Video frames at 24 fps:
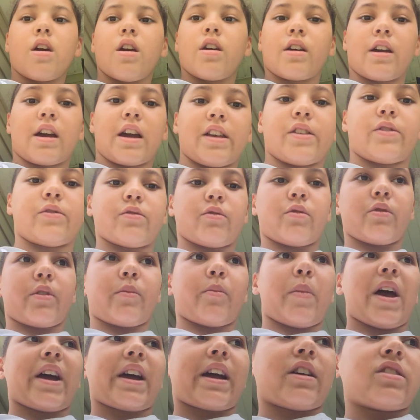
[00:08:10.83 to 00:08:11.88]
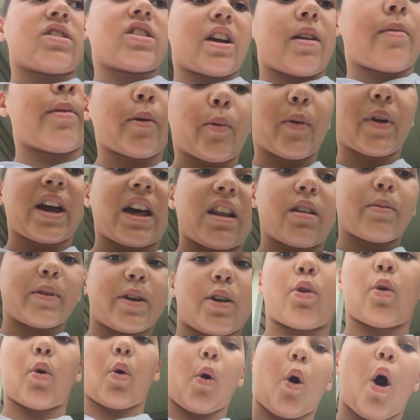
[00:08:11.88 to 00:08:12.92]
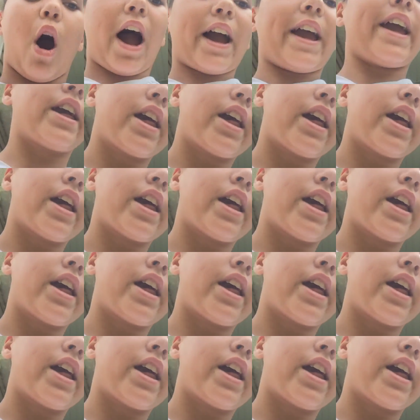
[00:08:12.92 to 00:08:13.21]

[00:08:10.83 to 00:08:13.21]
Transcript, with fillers: Guys, we're so back outside, but we gotta be quiet.